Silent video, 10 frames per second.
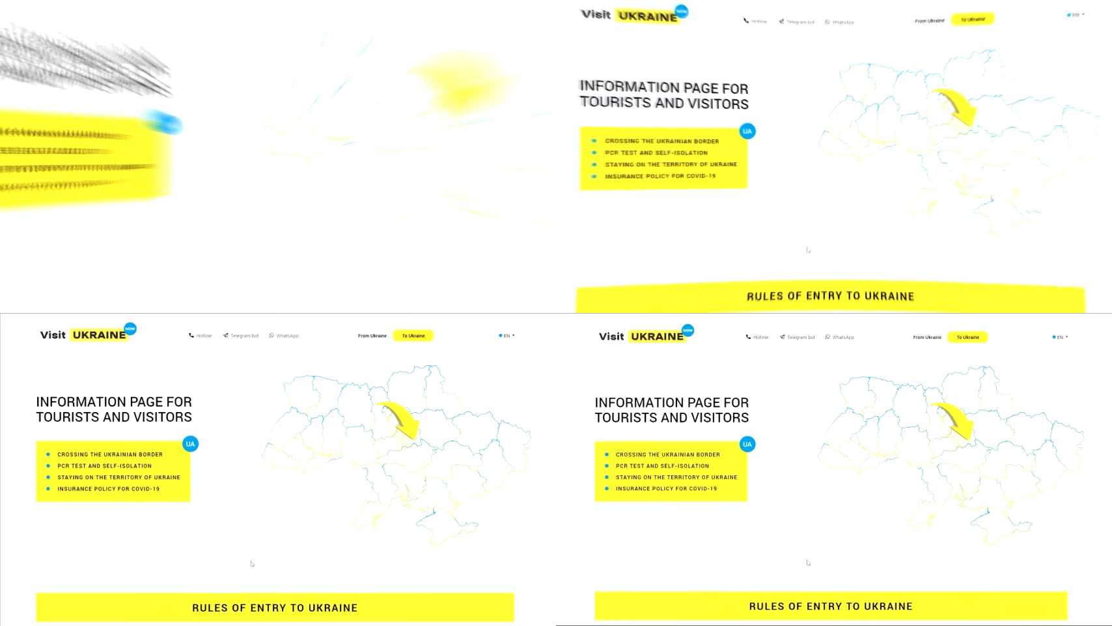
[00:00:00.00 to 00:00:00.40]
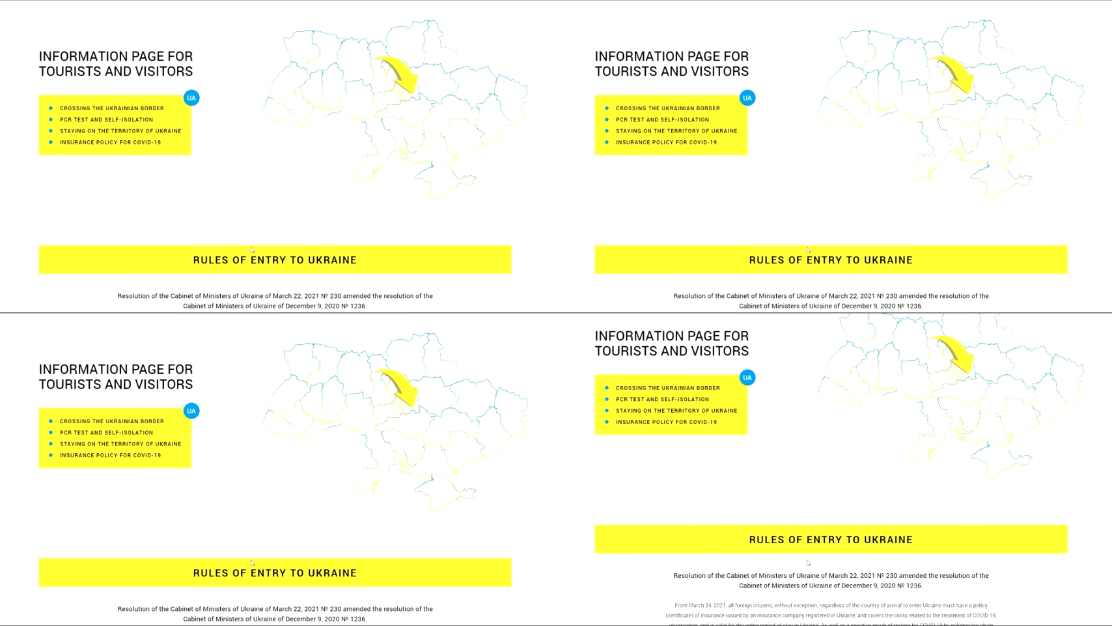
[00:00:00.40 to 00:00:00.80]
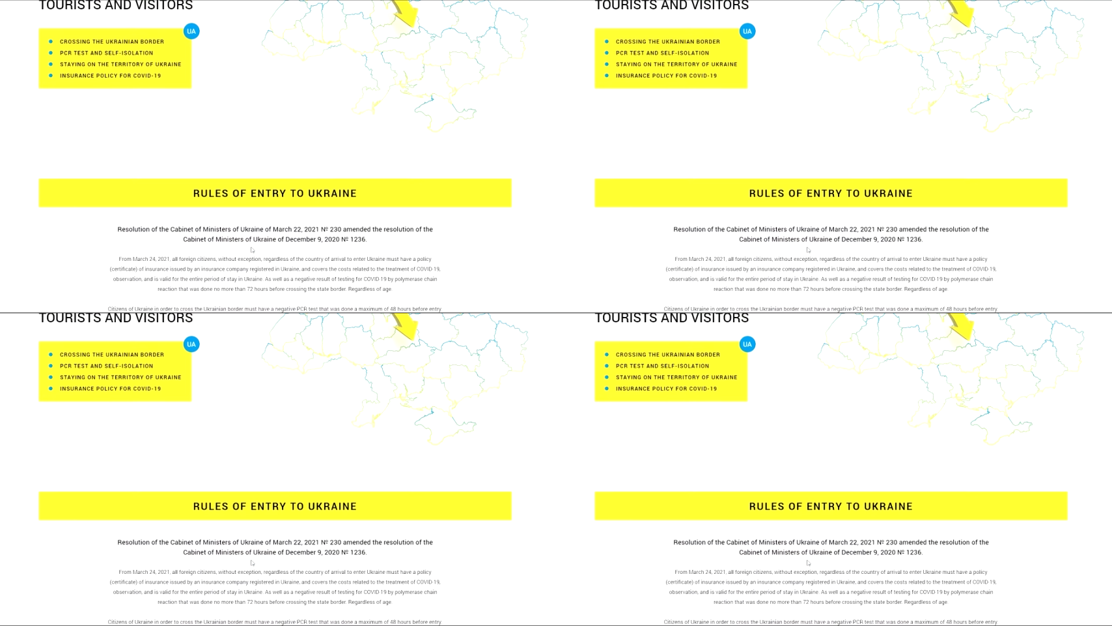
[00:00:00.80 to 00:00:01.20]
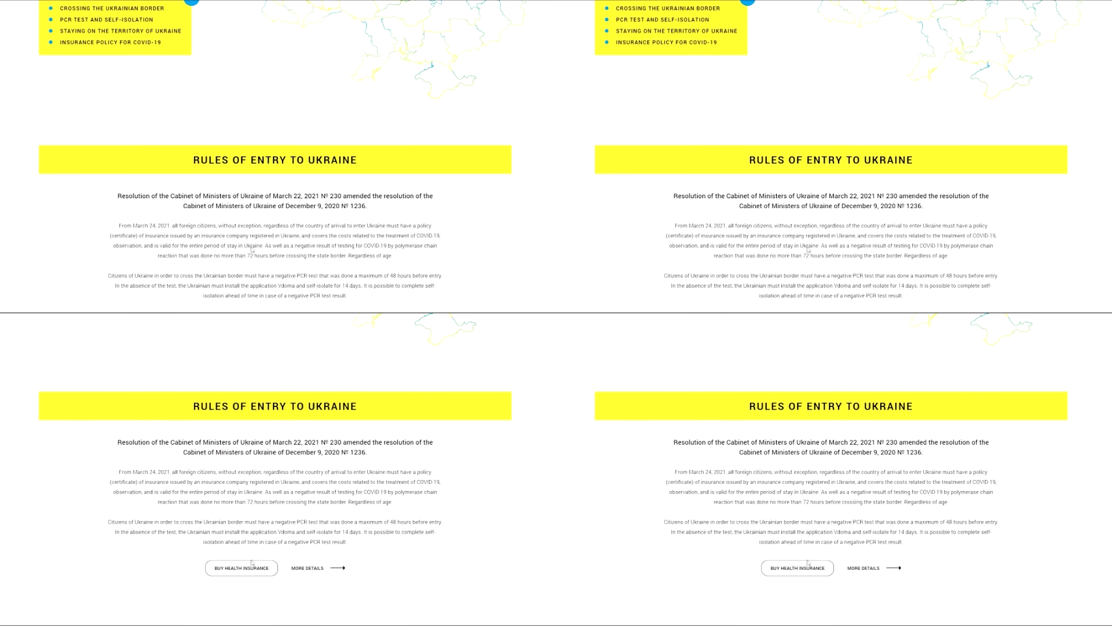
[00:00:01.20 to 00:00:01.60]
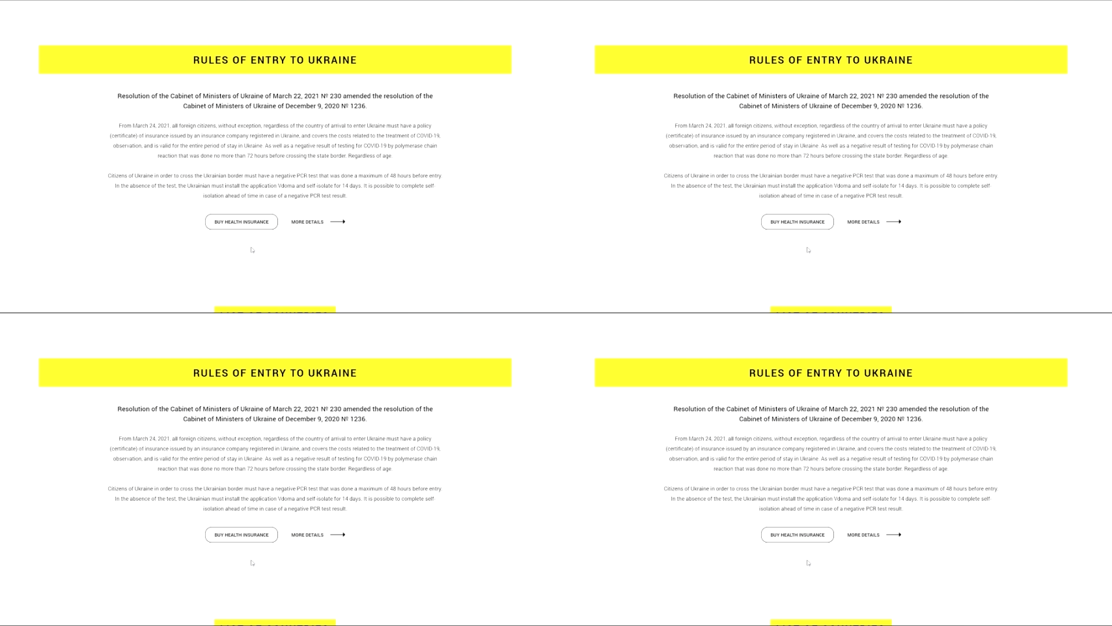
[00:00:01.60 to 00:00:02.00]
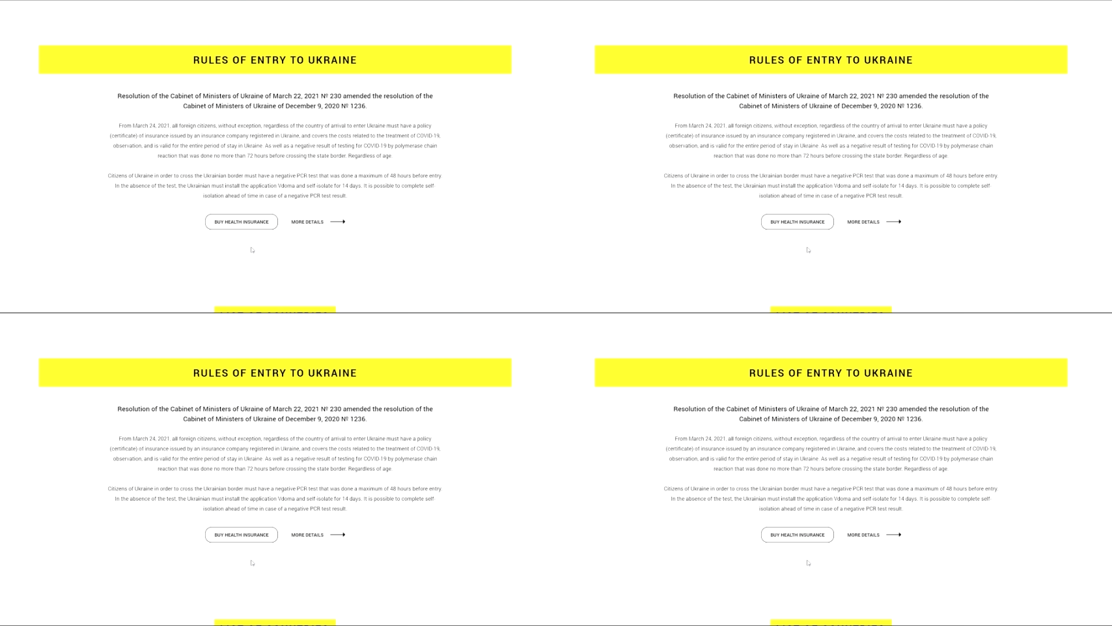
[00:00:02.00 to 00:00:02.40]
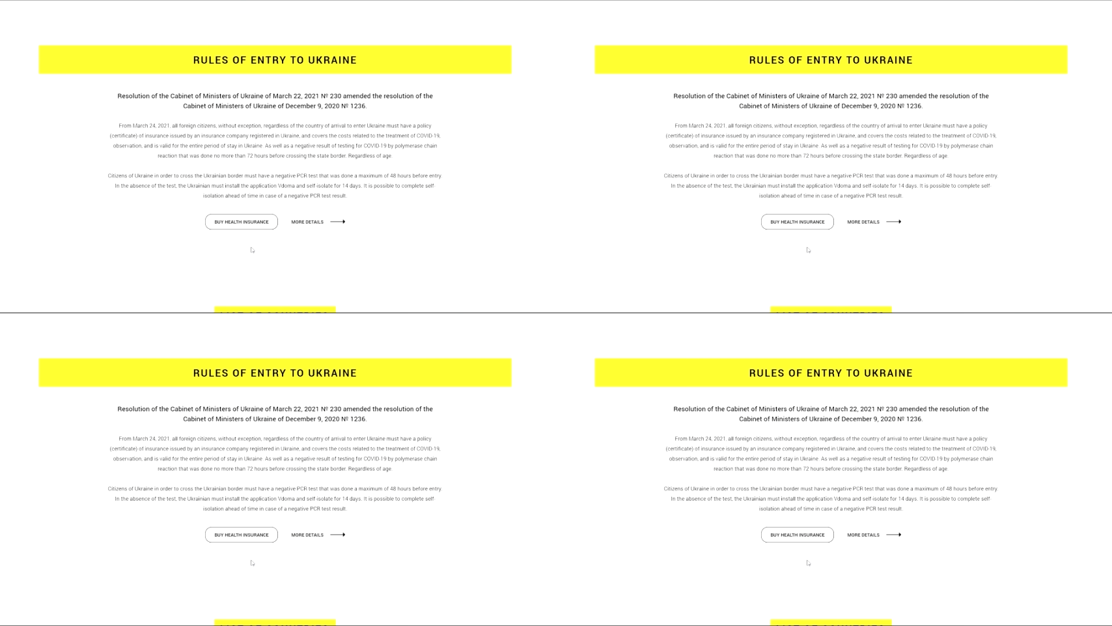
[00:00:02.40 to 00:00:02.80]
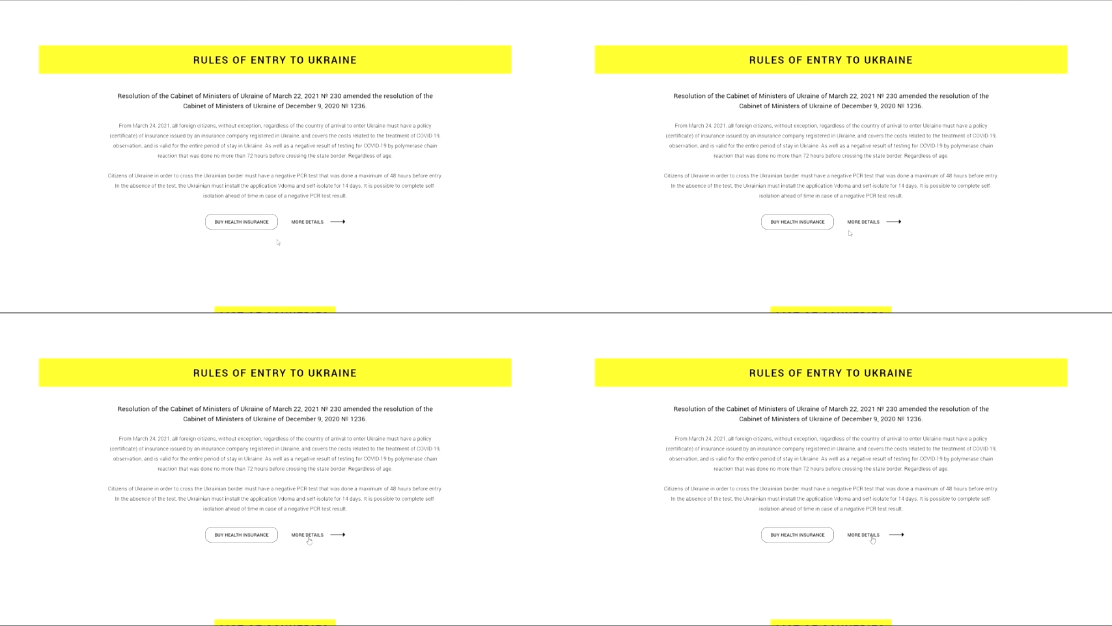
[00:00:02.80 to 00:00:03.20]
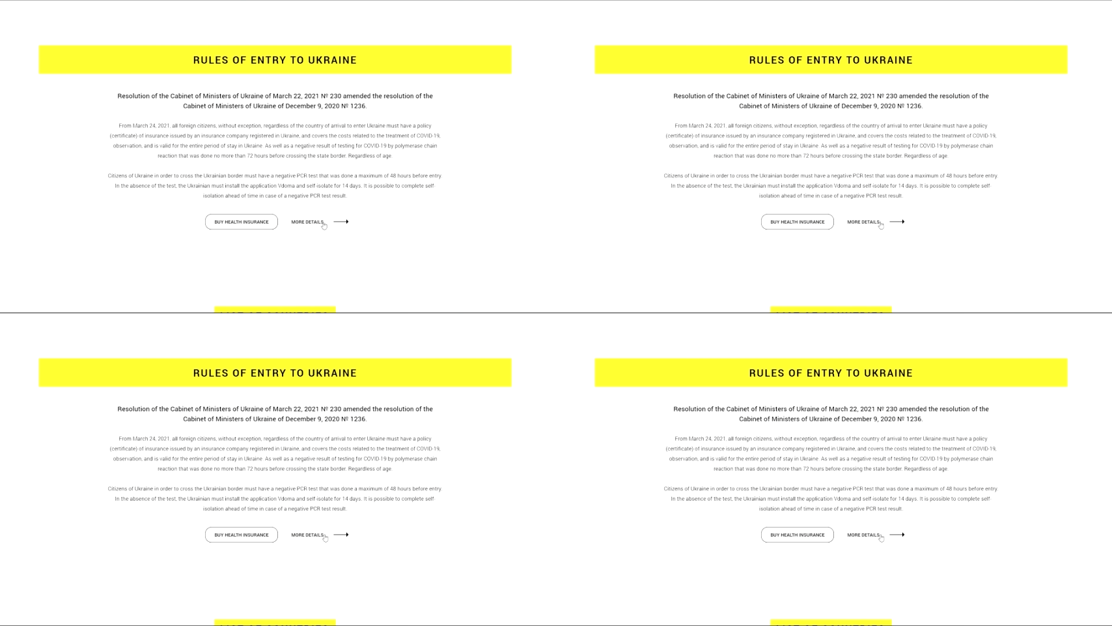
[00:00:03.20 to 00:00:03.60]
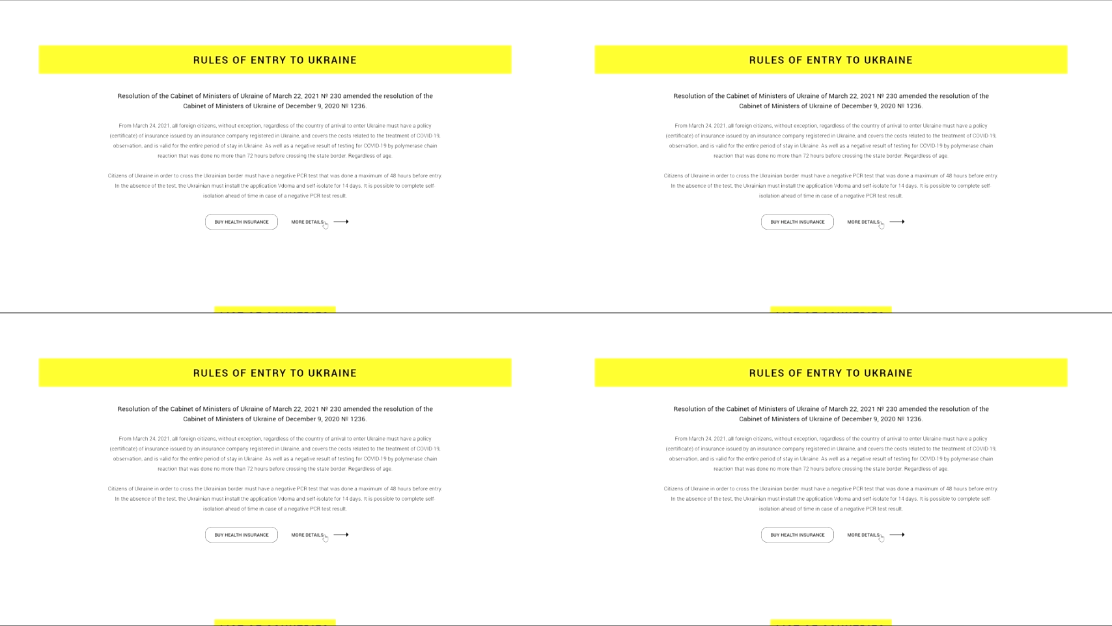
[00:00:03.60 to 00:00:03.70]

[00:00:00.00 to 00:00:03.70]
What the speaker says: Nobody's mouth can be seen.